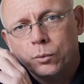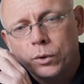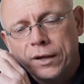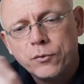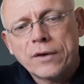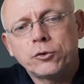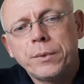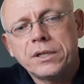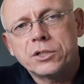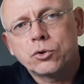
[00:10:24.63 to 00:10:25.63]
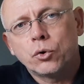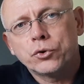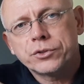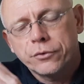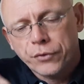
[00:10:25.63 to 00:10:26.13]
If we have to meet these
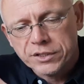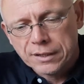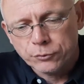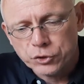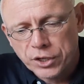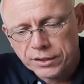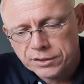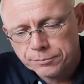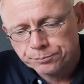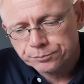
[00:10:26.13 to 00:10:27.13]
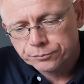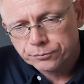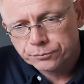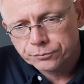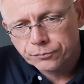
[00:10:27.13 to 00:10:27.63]
goals, things have to change.
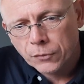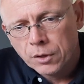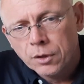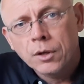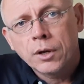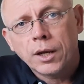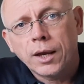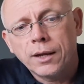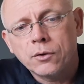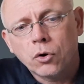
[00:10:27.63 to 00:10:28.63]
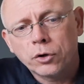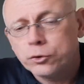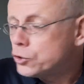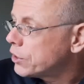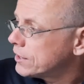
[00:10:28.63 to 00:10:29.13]
In order
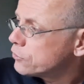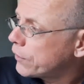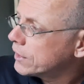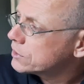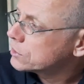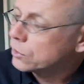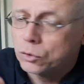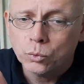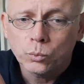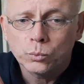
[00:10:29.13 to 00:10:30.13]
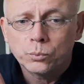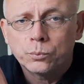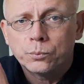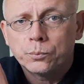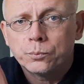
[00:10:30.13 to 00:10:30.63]
to change things,
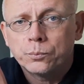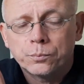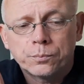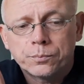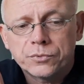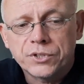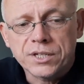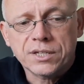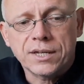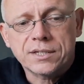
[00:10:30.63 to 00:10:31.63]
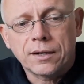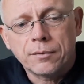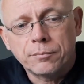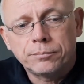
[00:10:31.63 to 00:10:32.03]
this is a